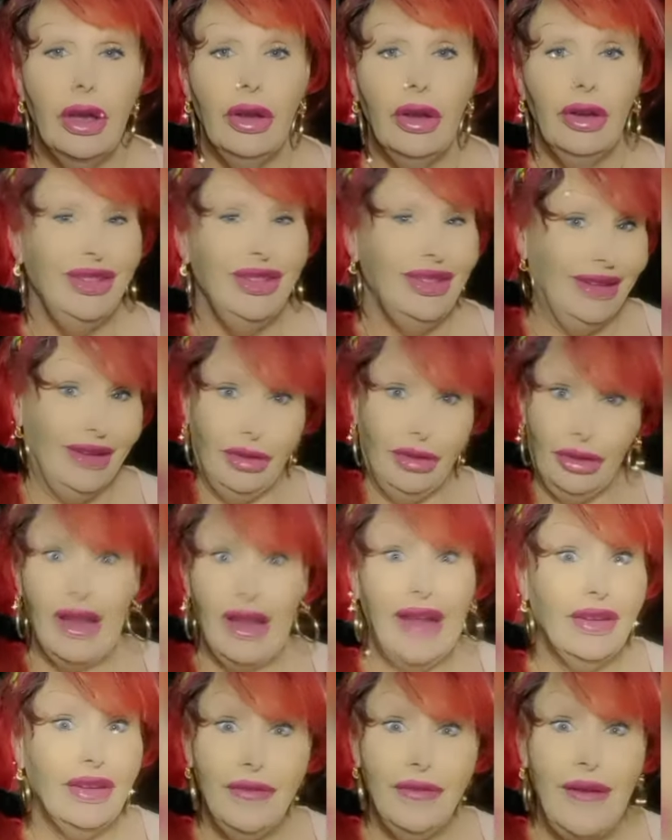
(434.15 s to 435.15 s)
Lots of
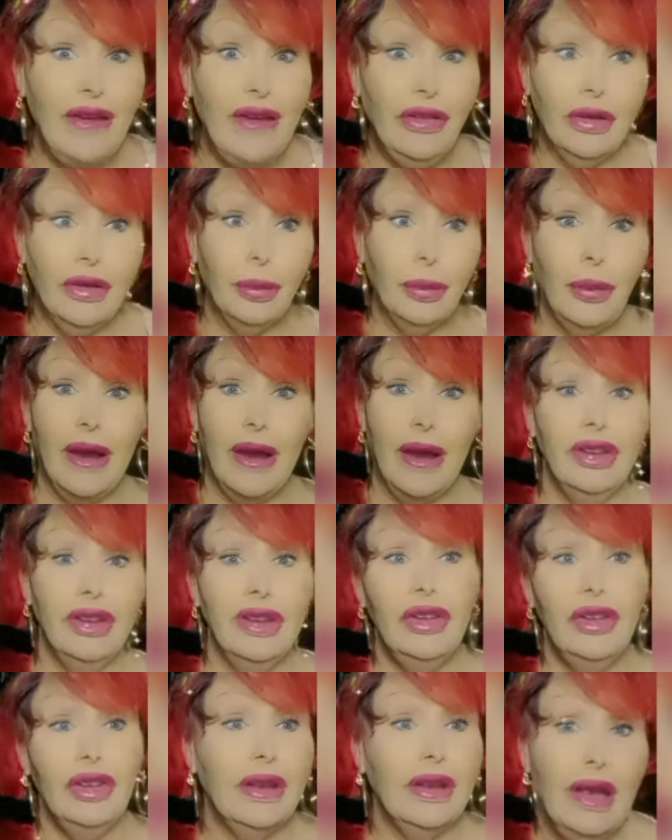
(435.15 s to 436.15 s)
facial expressions and
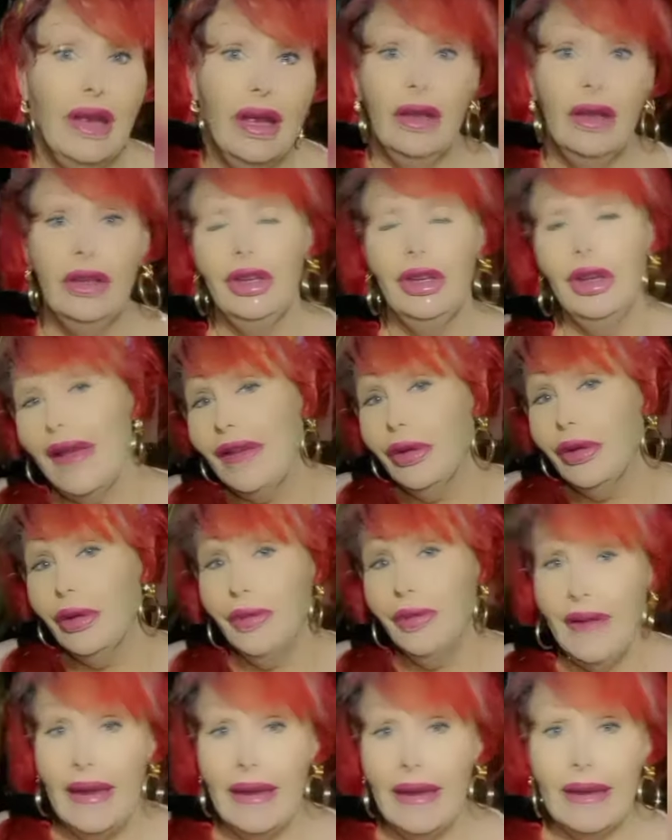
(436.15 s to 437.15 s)
you know, that's her thing.
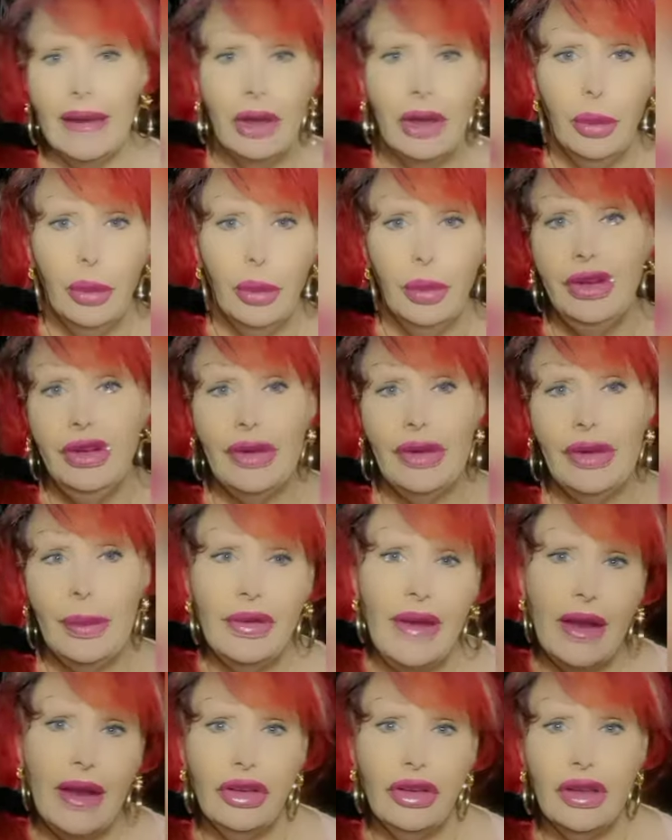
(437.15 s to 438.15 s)
When she's upset, she,
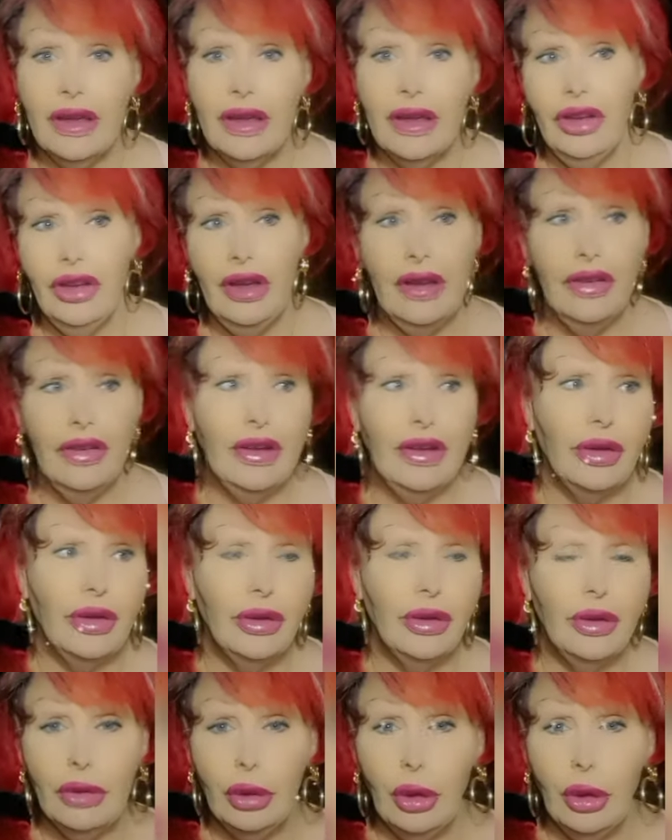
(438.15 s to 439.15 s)
she sits on the floor,
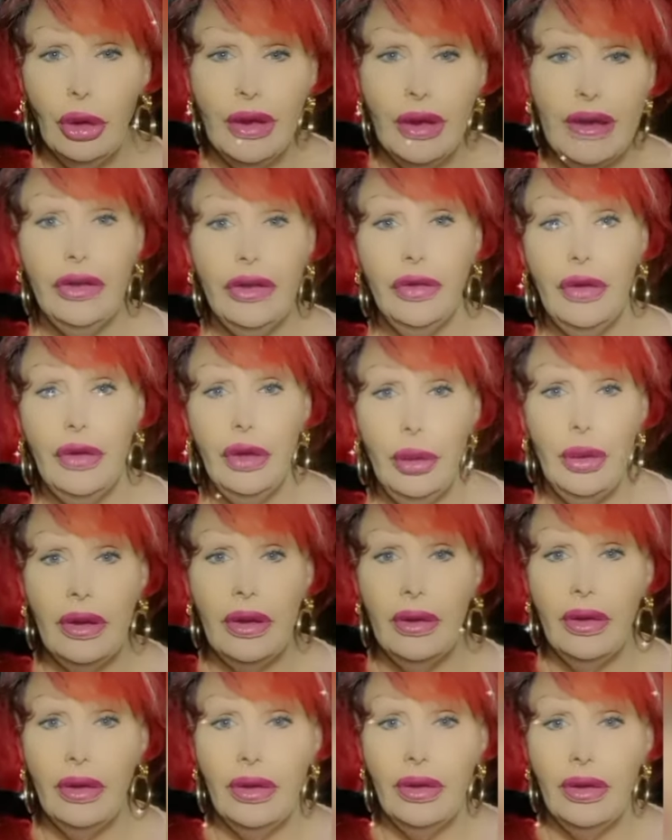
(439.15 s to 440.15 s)
eats food, and
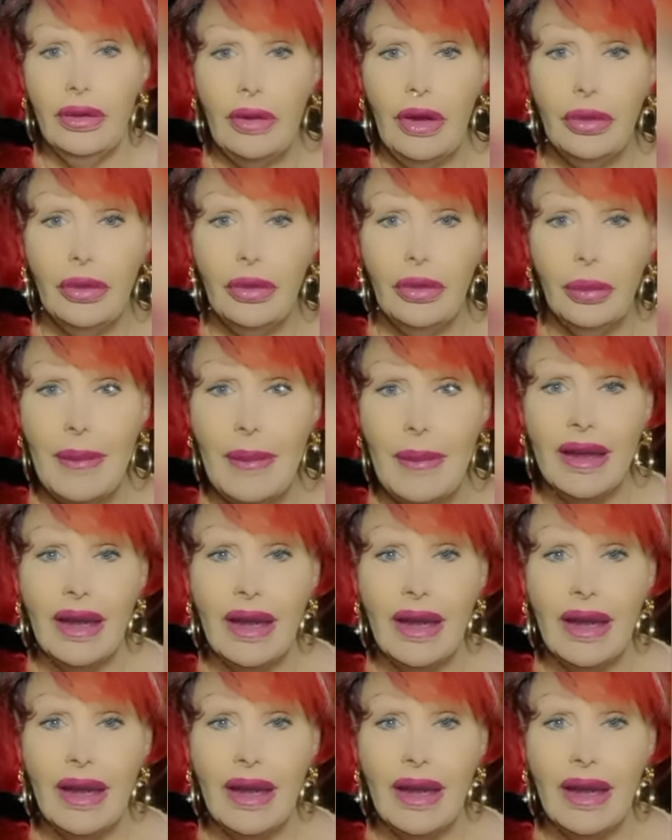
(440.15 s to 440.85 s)
doesn't wear makeup.